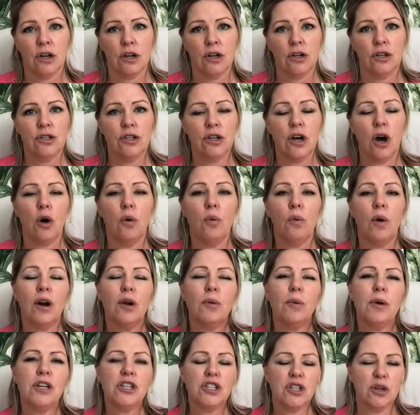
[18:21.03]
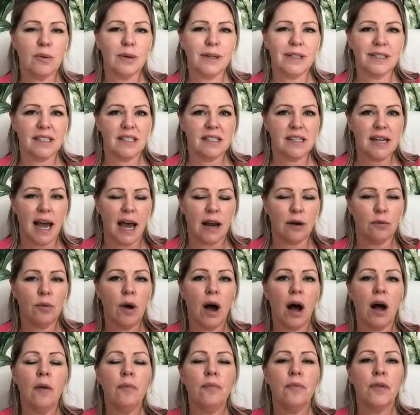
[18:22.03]
So what do we do instead?
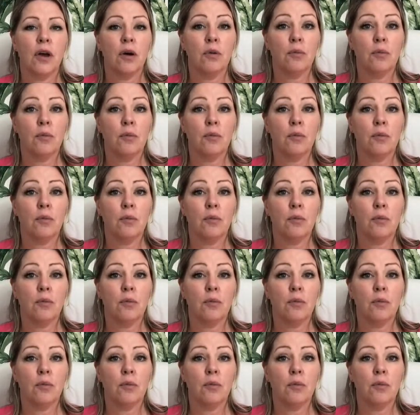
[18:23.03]
Well,